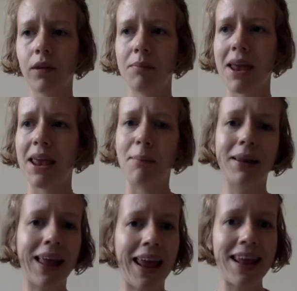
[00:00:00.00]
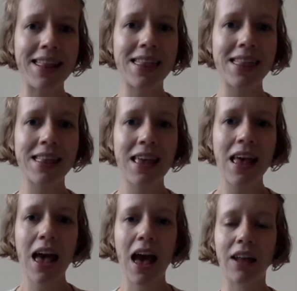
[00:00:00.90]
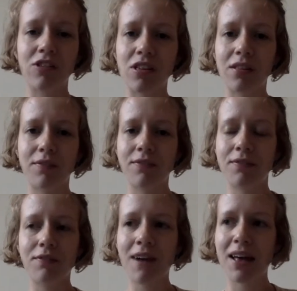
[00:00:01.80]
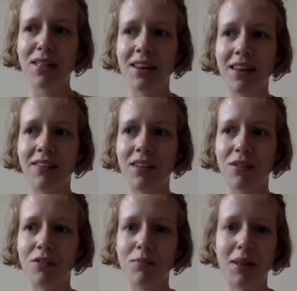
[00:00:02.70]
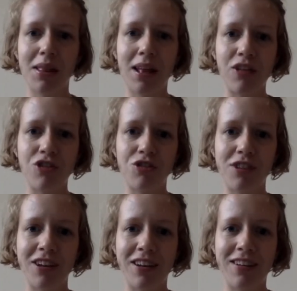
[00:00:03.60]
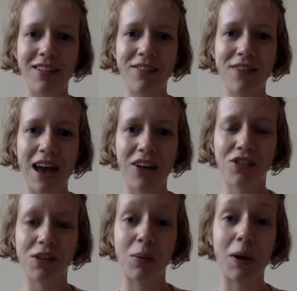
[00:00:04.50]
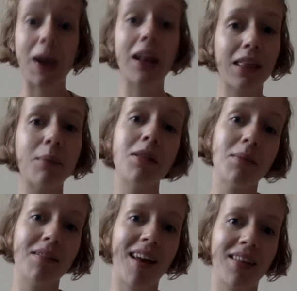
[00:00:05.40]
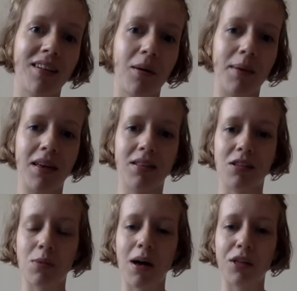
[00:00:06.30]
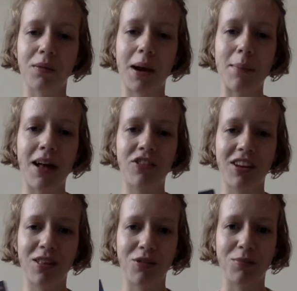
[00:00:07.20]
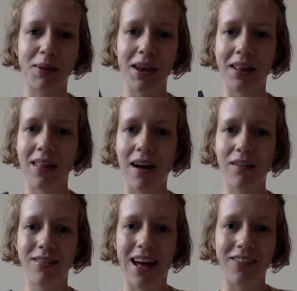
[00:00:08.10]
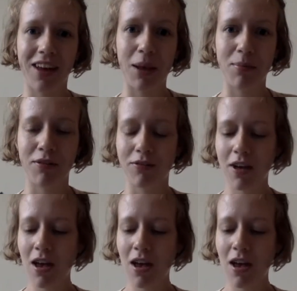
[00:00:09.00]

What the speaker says: making plates, and just fascinating sort of mid-century factory work. And some of them are textile based as well, so I imagine it's sort of being in that type of